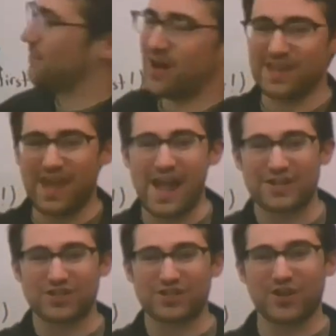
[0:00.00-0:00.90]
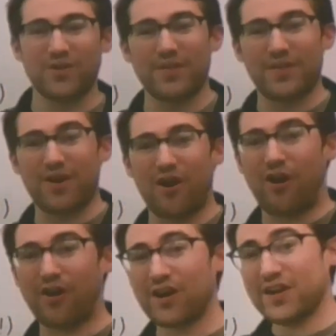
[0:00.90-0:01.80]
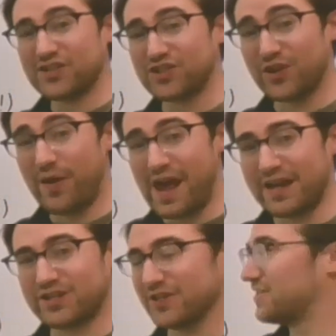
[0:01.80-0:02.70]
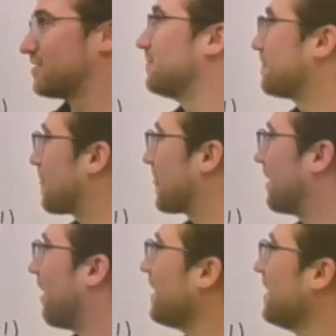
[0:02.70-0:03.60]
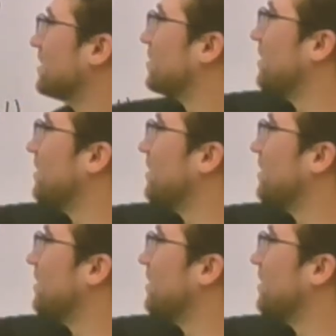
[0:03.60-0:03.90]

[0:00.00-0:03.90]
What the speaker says: by the H to show that there are 2 H's. All right? So